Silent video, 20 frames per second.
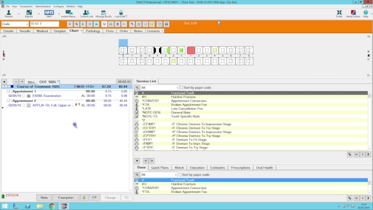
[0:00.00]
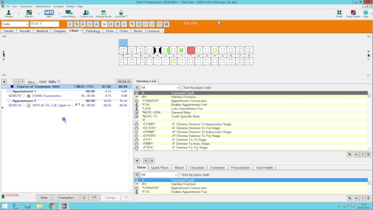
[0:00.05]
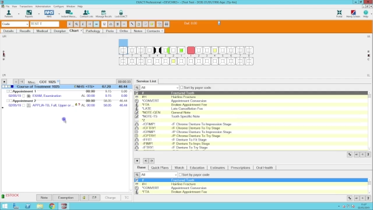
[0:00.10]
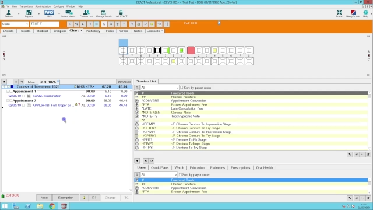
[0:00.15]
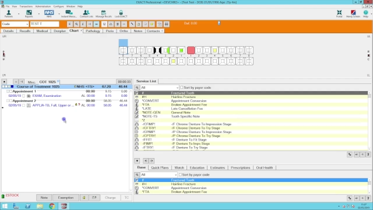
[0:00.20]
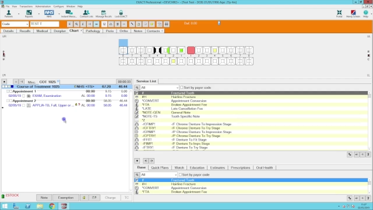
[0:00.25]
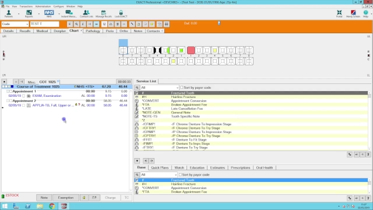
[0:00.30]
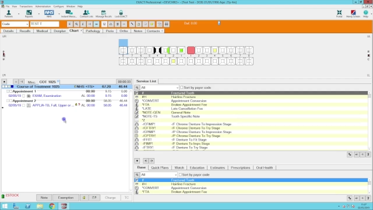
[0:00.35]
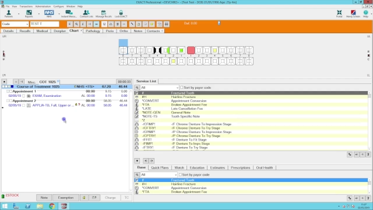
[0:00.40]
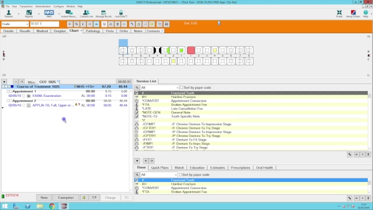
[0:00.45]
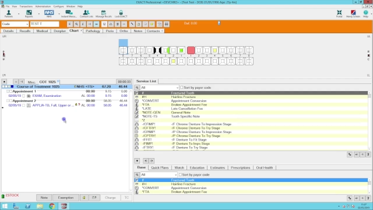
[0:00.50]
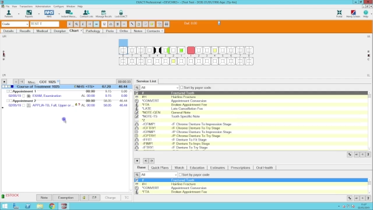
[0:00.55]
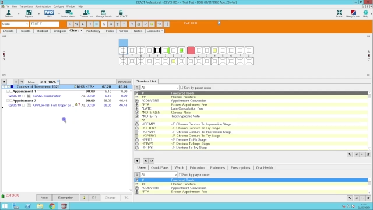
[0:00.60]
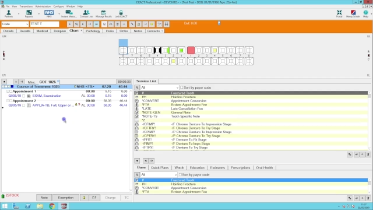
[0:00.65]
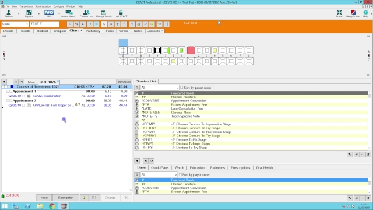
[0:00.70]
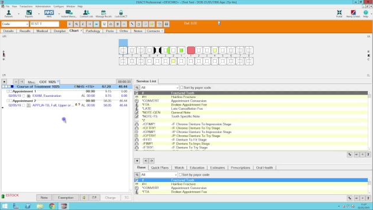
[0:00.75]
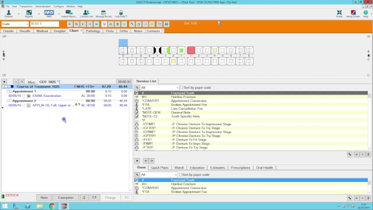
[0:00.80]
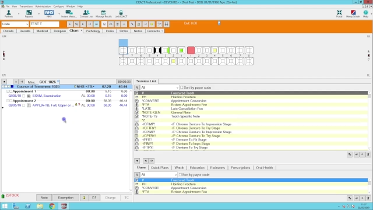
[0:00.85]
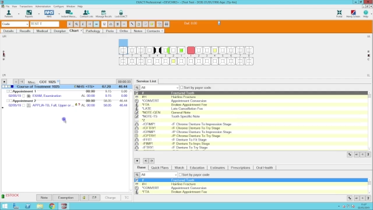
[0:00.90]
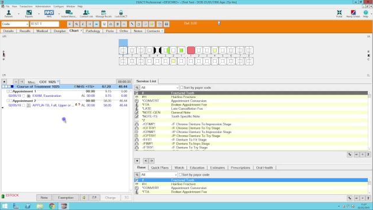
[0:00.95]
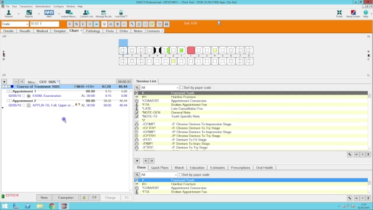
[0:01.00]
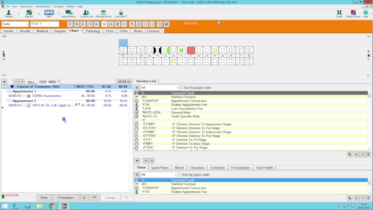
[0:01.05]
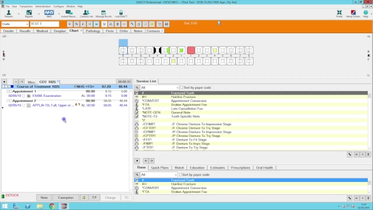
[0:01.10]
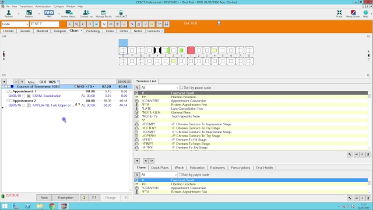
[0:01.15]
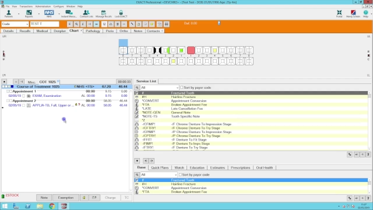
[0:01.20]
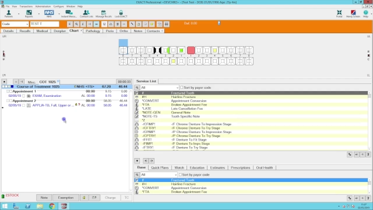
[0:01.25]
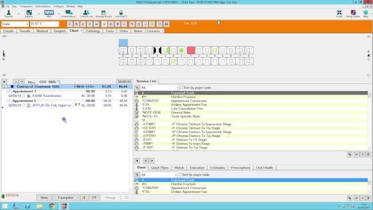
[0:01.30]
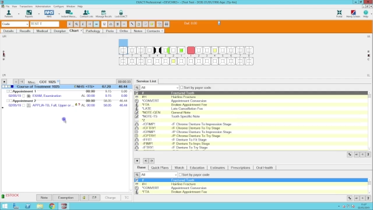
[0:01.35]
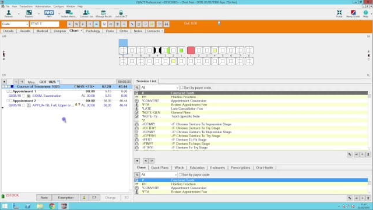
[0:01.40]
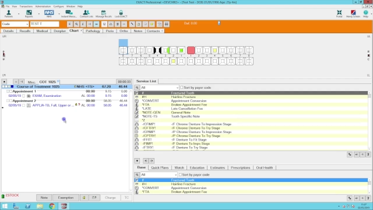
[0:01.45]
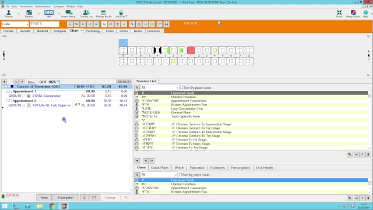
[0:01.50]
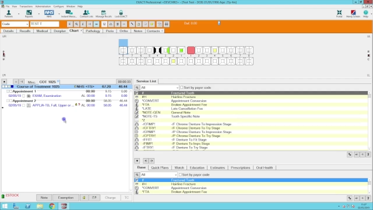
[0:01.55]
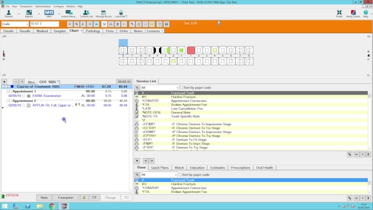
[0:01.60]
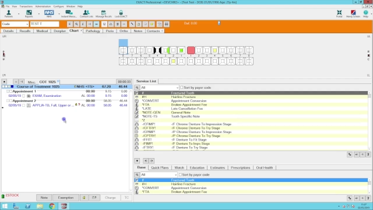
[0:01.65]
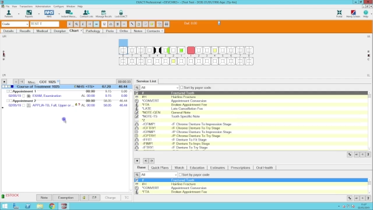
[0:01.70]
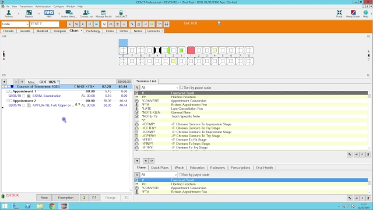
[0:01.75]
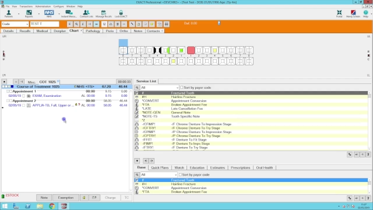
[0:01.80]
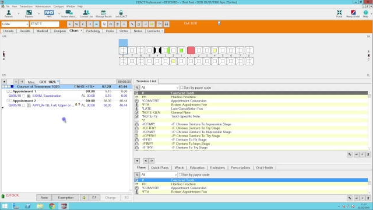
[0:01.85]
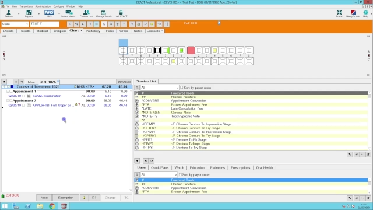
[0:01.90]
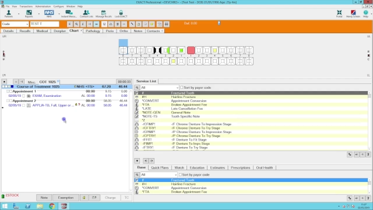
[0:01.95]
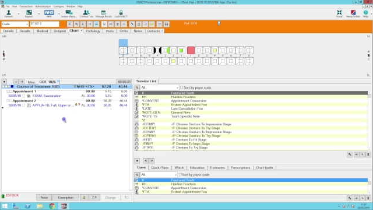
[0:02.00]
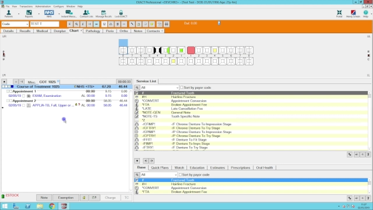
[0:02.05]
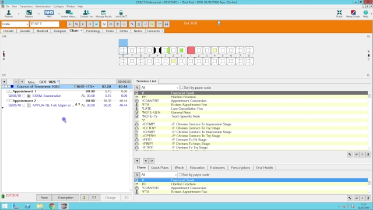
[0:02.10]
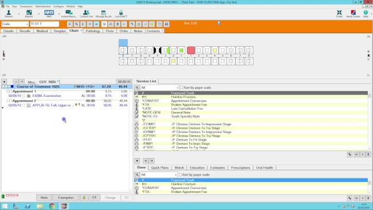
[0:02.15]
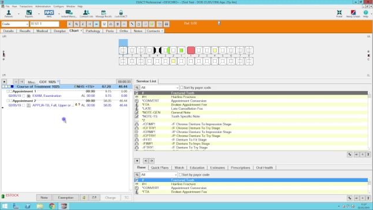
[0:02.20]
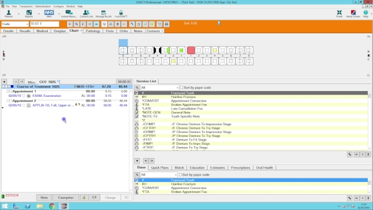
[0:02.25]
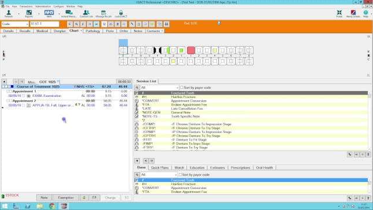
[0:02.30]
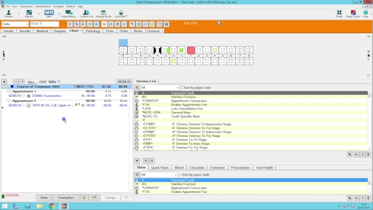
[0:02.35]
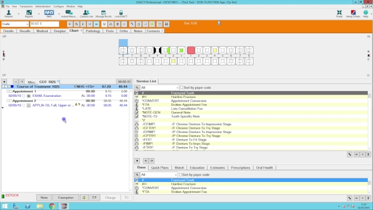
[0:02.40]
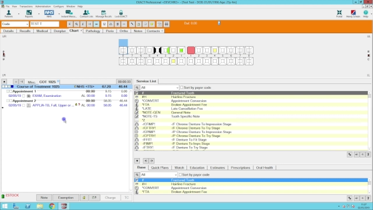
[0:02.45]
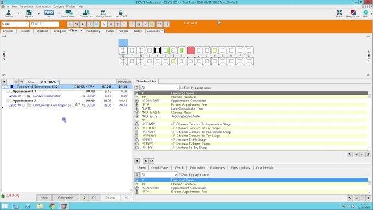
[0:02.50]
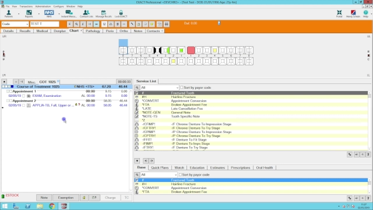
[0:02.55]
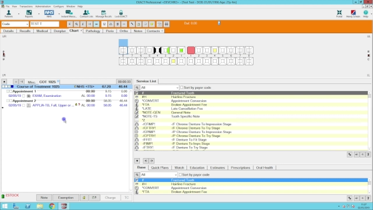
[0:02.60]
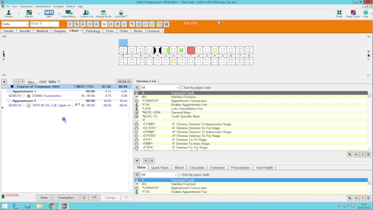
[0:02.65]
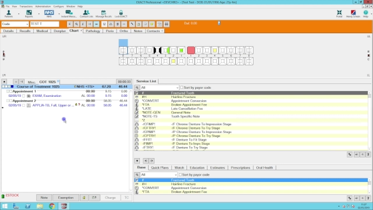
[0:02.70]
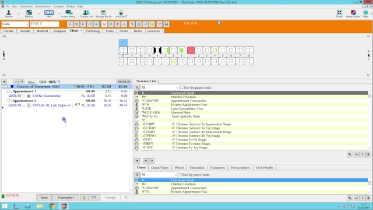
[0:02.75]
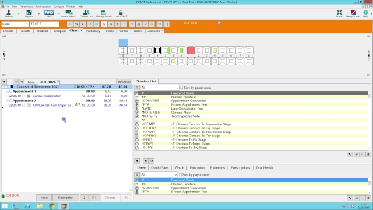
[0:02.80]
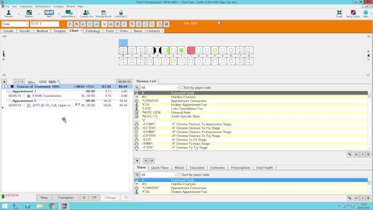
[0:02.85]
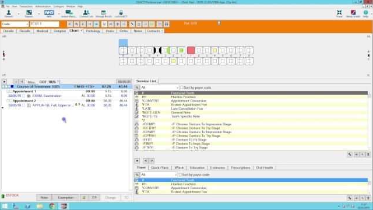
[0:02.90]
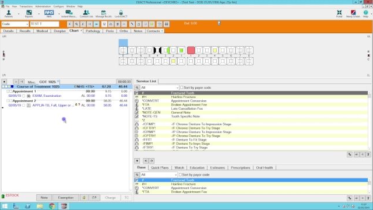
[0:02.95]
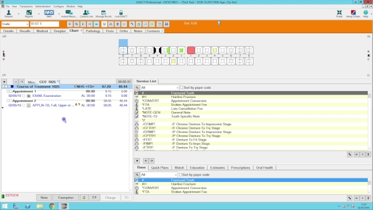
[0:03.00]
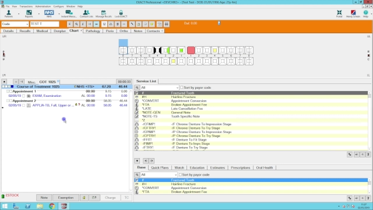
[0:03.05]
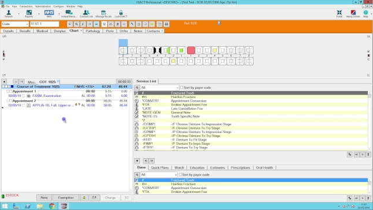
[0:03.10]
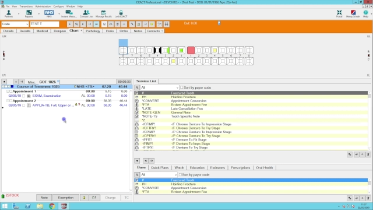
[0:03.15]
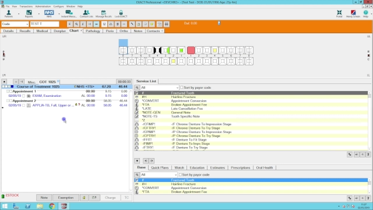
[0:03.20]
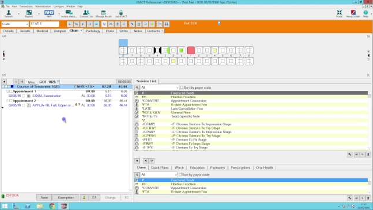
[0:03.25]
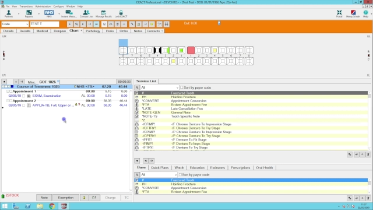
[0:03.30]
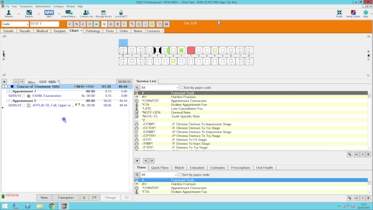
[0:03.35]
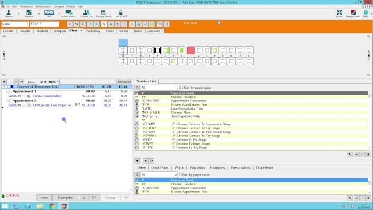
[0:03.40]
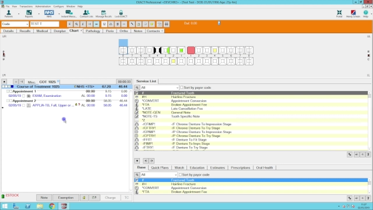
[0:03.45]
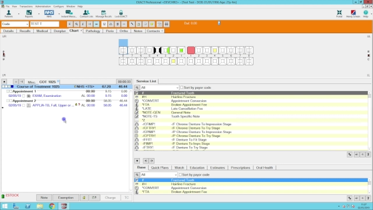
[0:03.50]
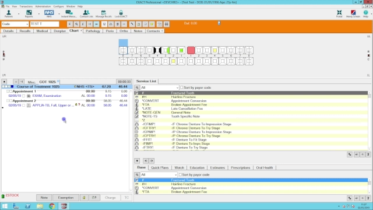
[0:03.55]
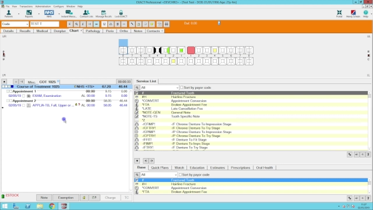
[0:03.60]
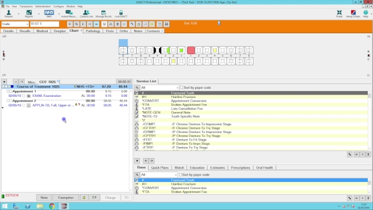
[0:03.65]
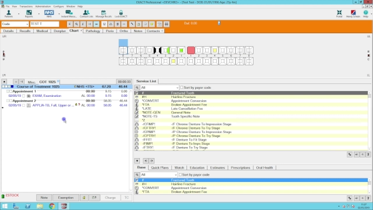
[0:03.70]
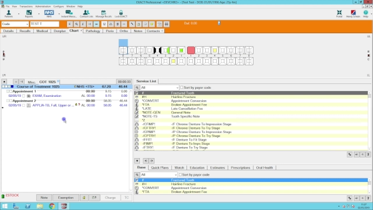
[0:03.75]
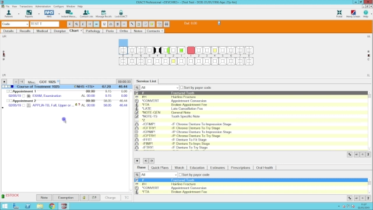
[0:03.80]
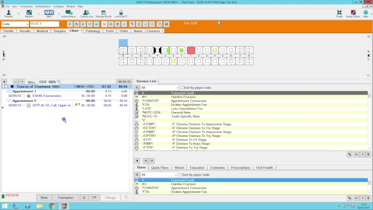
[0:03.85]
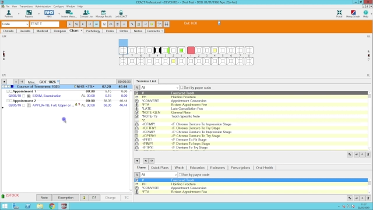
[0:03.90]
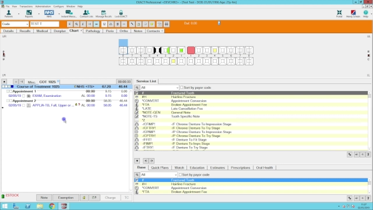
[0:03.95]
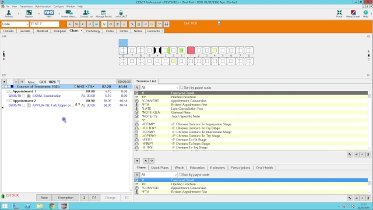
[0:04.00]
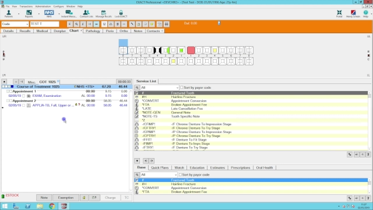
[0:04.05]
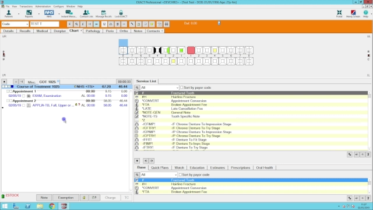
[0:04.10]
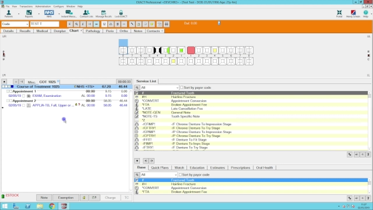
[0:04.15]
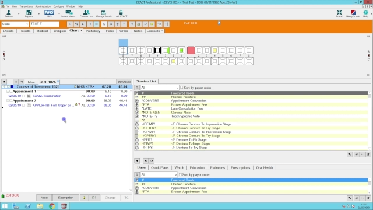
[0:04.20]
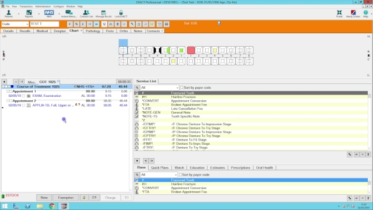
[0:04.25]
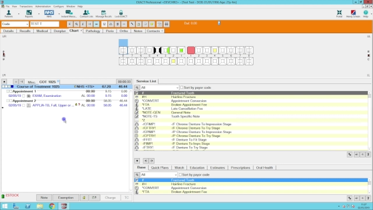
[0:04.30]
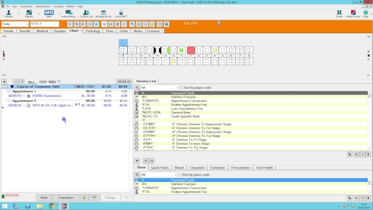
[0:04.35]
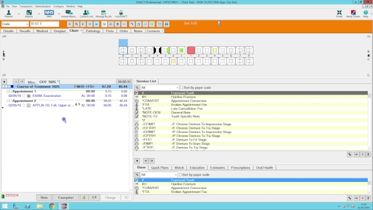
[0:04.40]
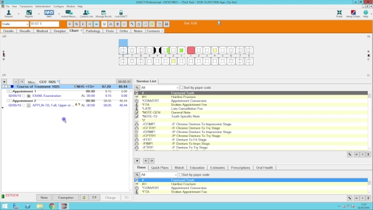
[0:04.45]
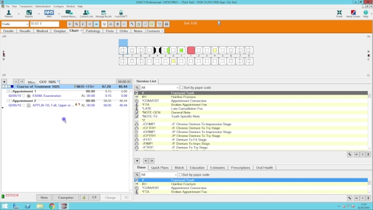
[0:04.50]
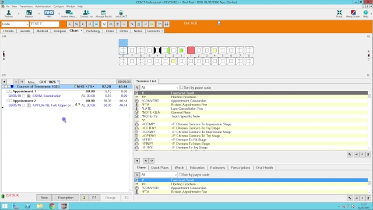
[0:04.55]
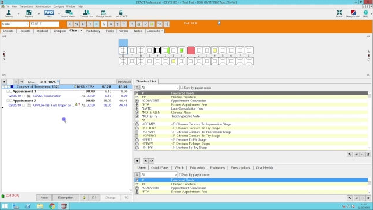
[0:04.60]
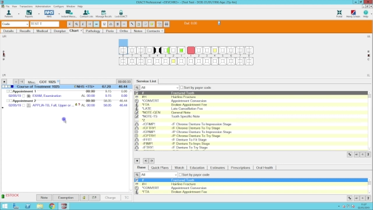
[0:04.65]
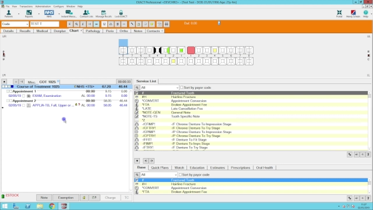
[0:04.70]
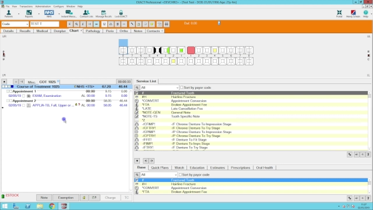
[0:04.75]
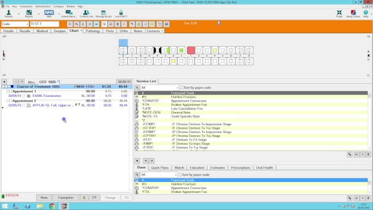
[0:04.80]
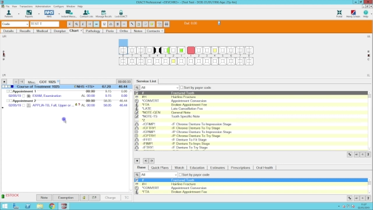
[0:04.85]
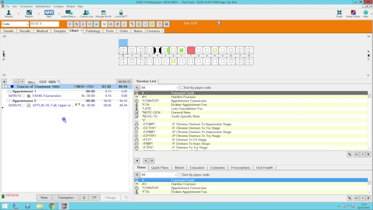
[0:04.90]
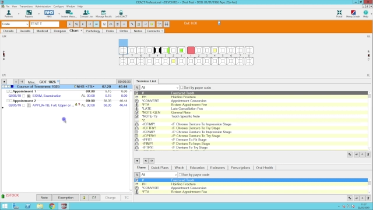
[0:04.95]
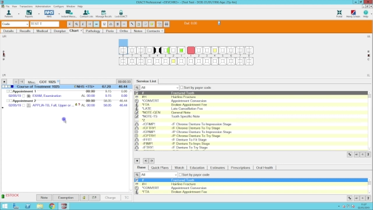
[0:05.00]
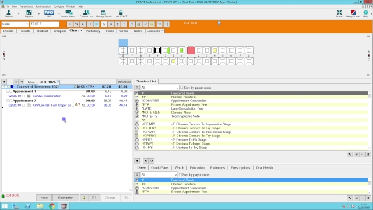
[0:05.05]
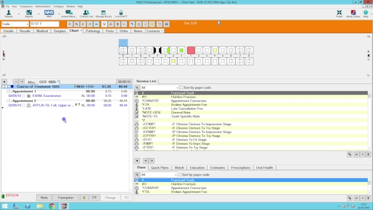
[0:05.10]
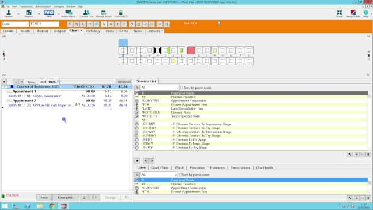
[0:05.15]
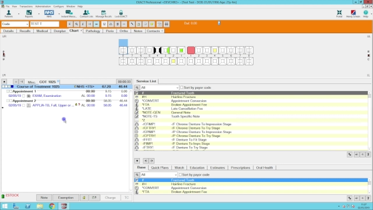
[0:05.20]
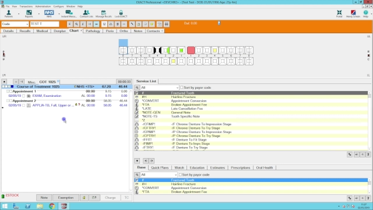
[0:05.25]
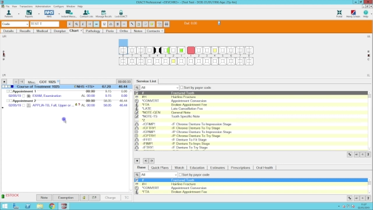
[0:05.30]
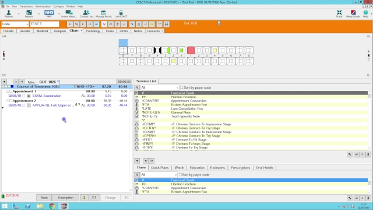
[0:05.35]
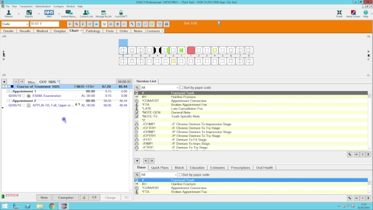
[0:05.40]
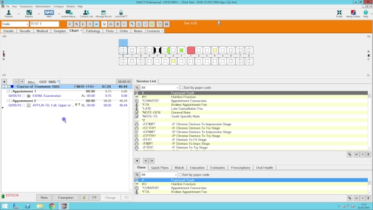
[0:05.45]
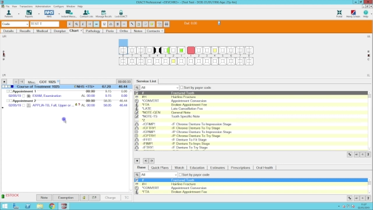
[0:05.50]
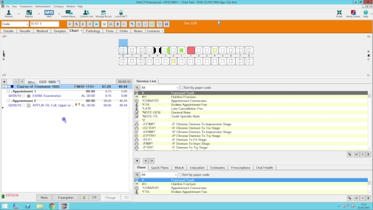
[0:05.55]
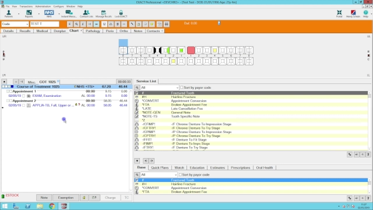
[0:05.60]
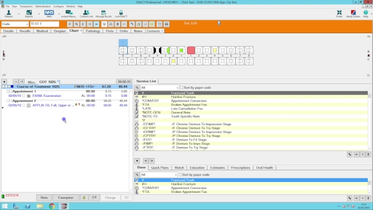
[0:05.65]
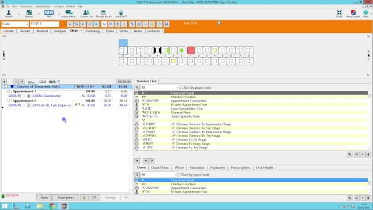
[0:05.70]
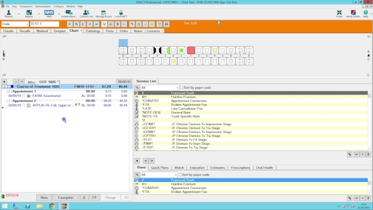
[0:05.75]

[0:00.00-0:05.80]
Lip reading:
No face is visible, so there are no lips to read.